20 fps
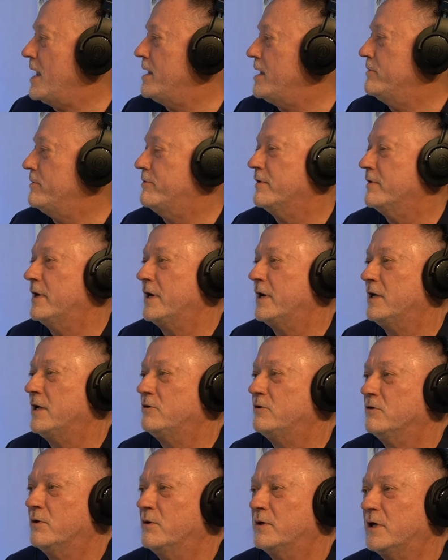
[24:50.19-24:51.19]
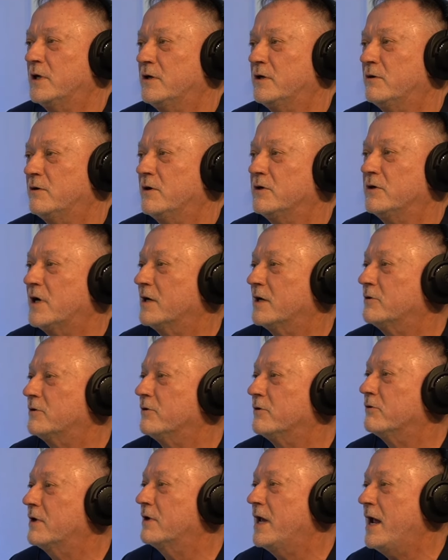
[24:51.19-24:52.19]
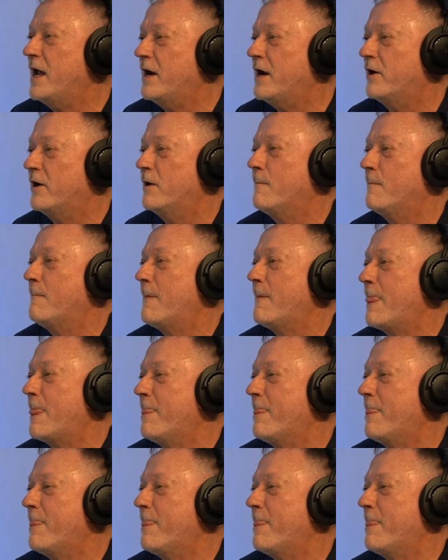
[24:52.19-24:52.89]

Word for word: 8th and I do it under a doctor's care.